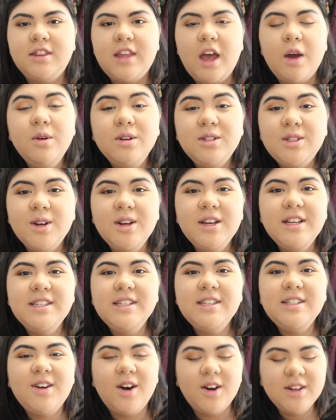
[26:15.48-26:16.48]
They were so
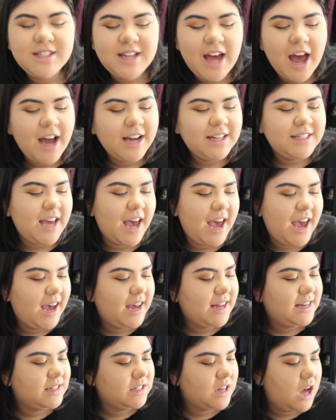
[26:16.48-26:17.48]
easy to contact,
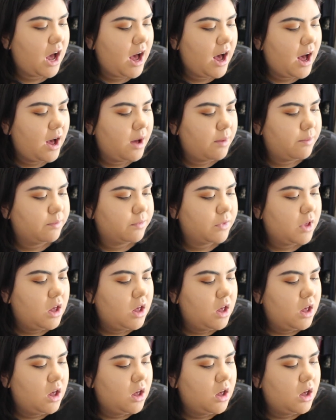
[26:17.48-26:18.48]
and
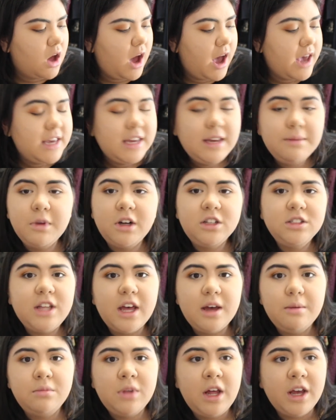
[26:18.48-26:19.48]
I emailed
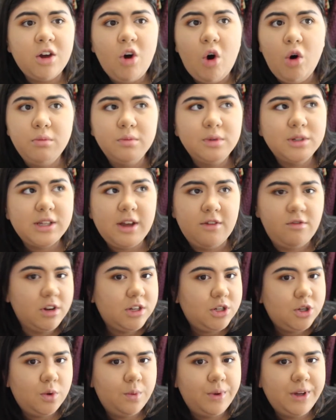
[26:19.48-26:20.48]
them like almost every
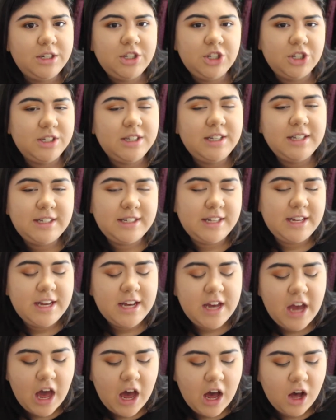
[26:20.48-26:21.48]
2 weeks just to
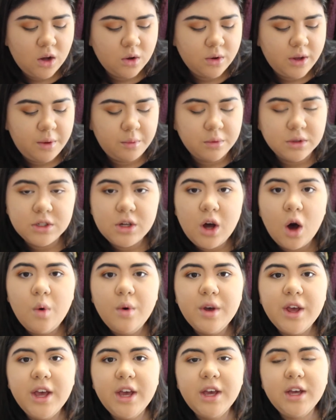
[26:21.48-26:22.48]
see how it was
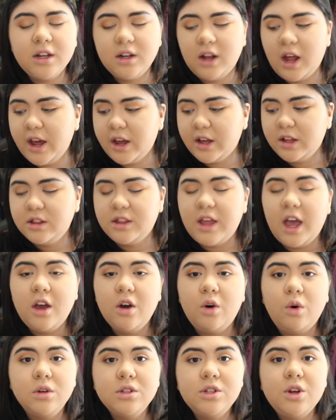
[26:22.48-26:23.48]
going, and like they
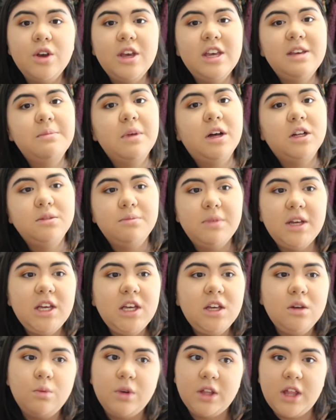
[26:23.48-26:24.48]
also emailed
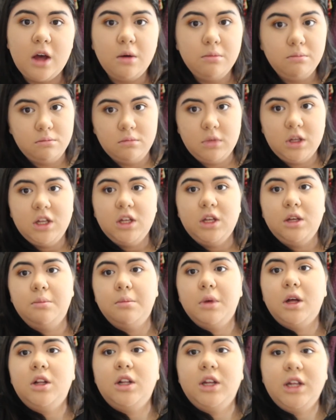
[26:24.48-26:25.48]
me without me
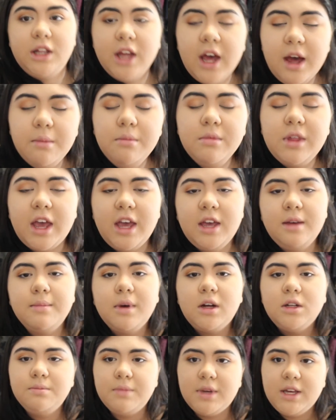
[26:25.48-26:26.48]
emailing them. They
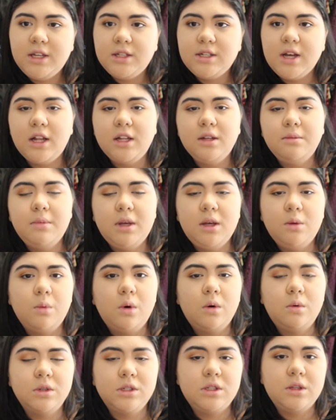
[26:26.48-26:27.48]
emailed me telling me
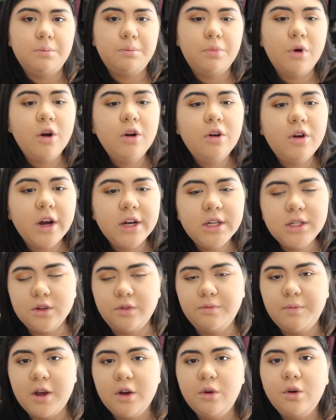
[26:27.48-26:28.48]
what was the progress
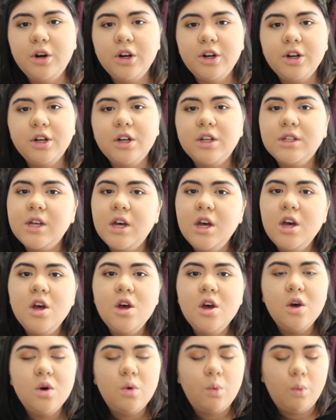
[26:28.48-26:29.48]
of my orders,
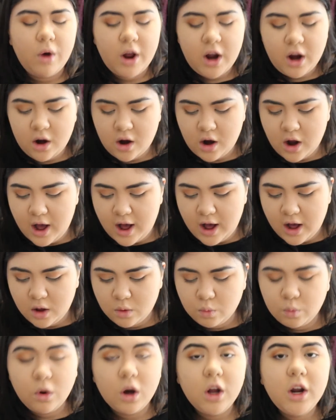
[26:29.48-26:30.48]
where
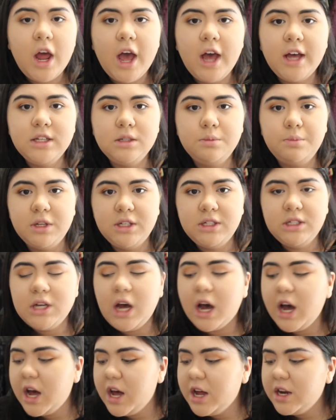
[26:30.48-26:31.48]
what has been
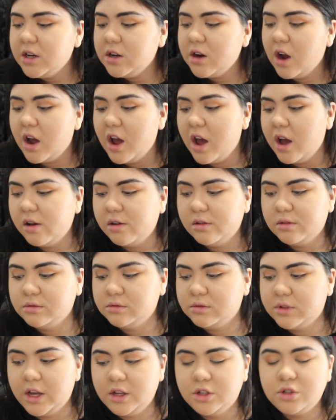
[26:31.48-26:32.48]
done.
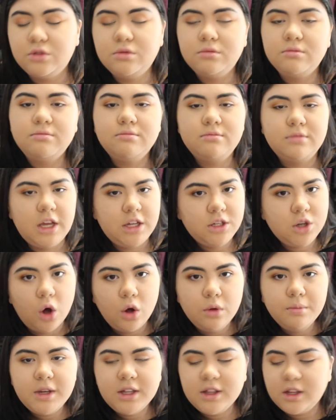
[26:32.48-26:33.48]
They
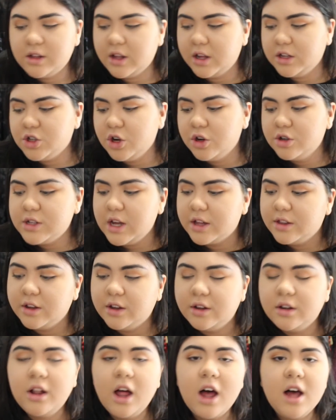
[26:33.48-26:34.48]
told me that they chose out the
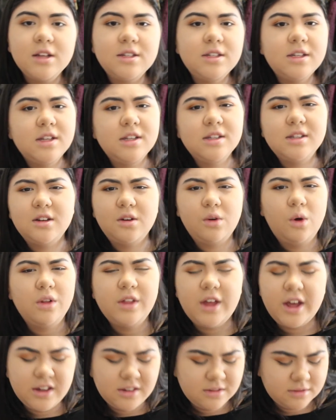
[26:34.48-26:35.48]
glasses and all
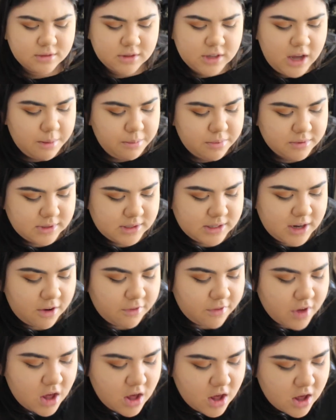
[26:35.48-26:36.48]
that type of
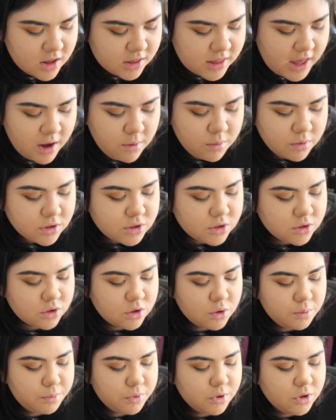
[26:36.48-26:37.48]
stuff. They were
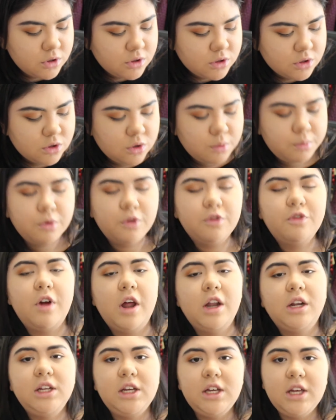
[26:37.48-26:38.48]
super
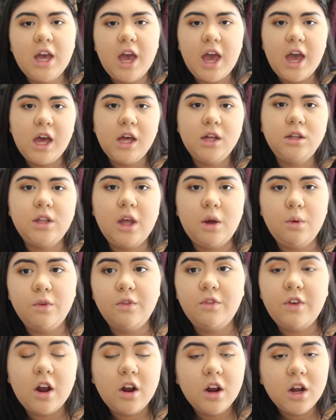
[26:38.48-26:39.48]
friendly, and they were
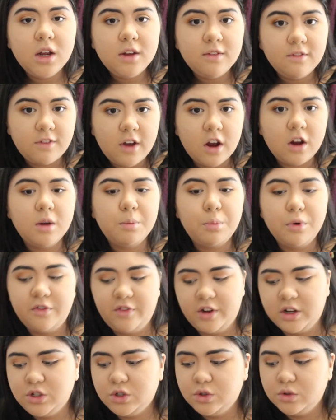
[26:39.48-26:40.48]
very
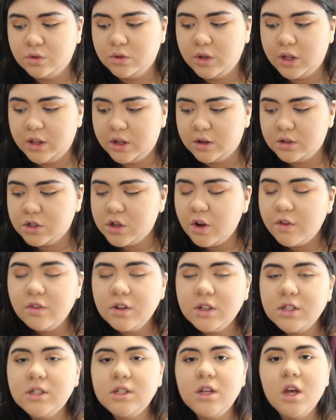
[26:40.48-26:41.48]
professional in their
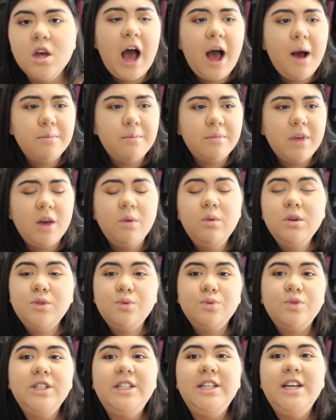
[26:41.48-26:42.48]
service. It
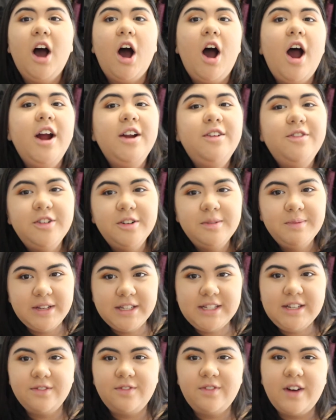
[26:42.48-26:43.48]
was really hard for me
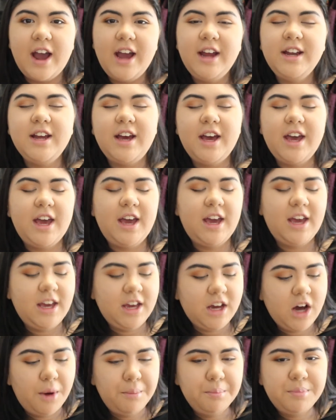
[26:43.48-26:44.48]
to find
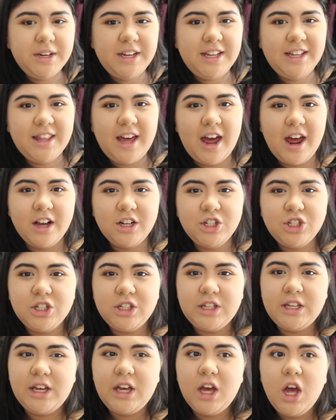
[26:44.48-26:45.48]
a company that
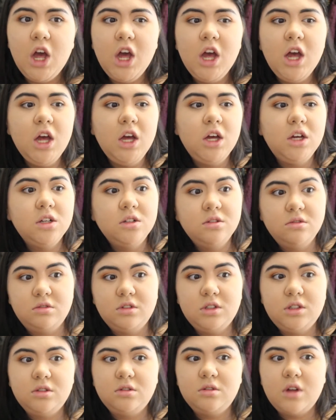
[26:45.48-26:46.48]
actually
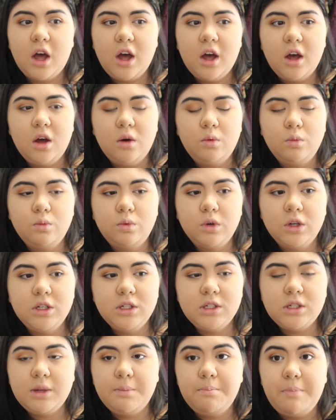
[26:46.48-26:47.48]

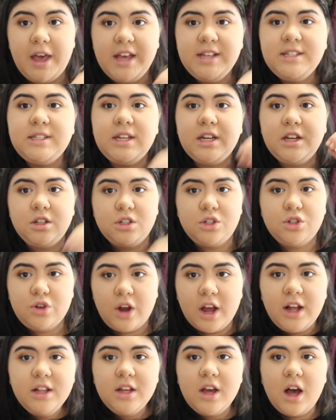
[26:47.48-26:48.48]
was based in
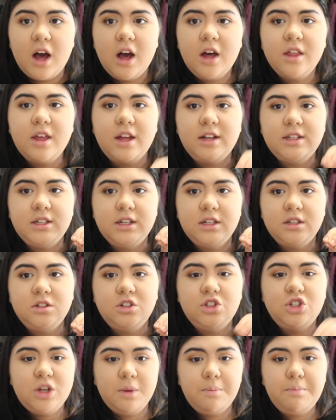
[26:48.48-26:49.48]
Australia that did
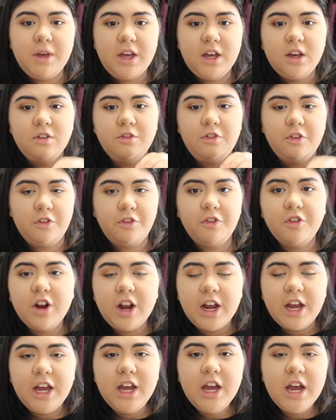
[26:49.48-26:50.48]
shipping for
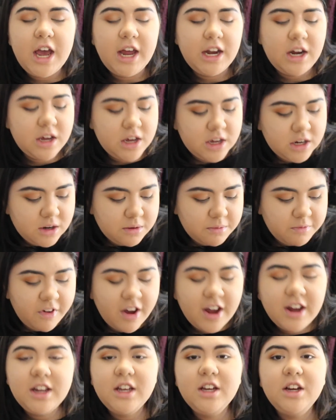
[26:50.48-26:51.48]
free, and I ended up
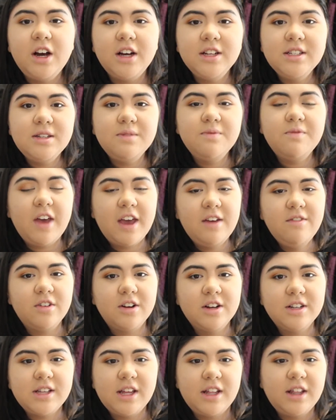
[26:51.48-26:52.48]
finding Custom
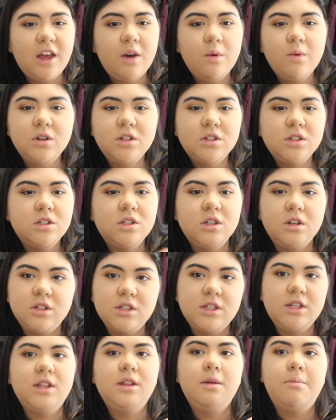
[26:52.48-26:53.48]
Favors, and they were just
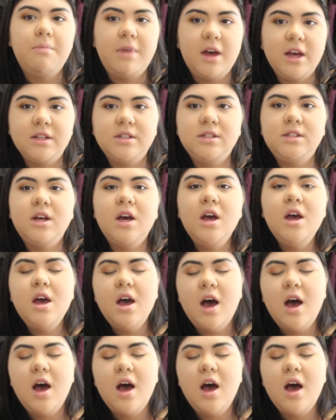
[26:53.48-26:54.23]
seriously the best.